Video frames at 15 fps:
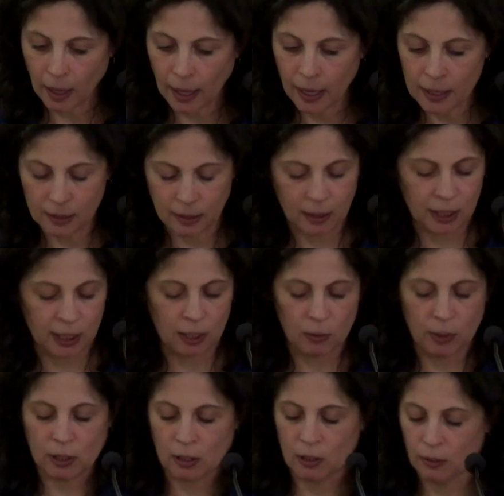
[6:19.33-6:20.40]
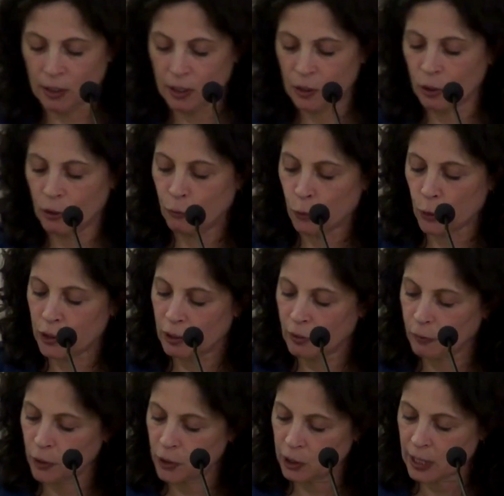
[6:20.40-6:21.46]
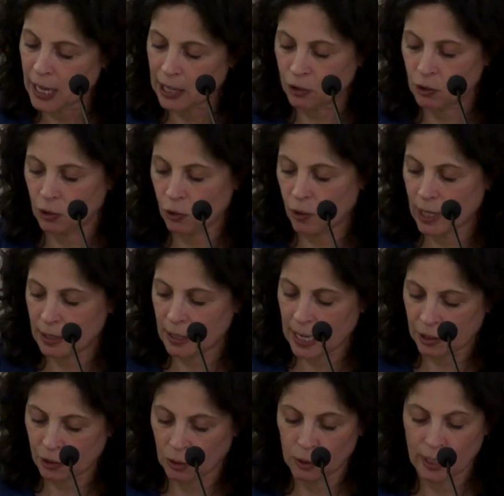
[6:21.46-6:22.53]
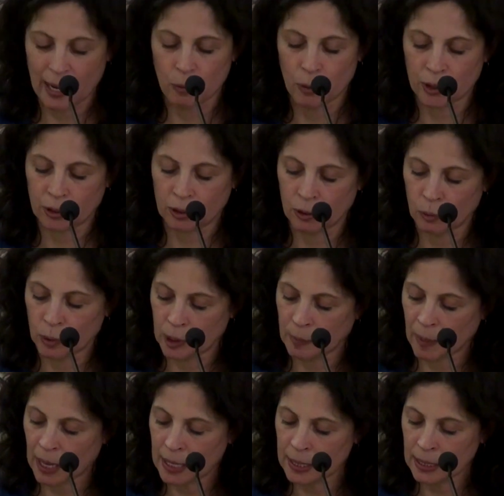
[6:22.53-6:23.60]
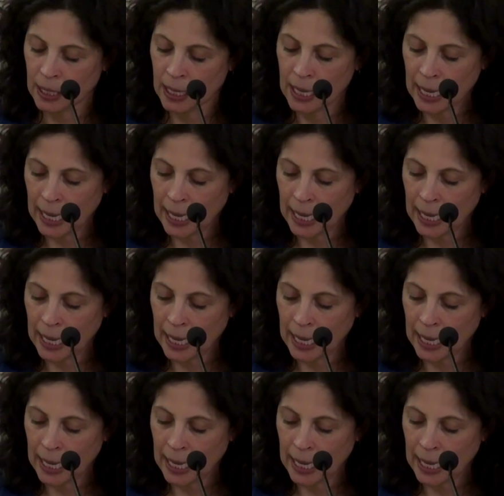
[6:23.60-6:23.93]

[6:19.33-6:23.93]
And continuing to forge diverse national and transnational networks to respond,